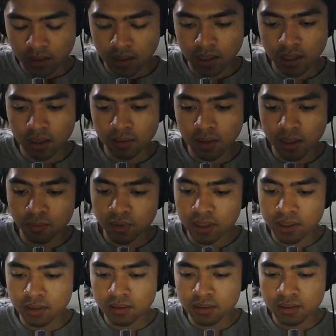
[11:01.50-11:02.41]
And then we
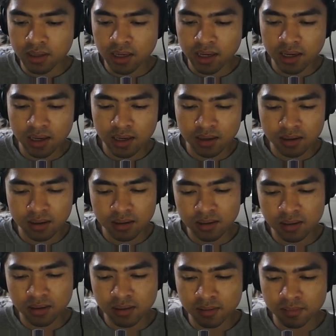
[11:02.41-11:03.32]
can say,
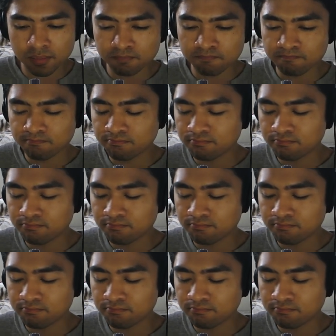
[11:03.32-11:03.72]
what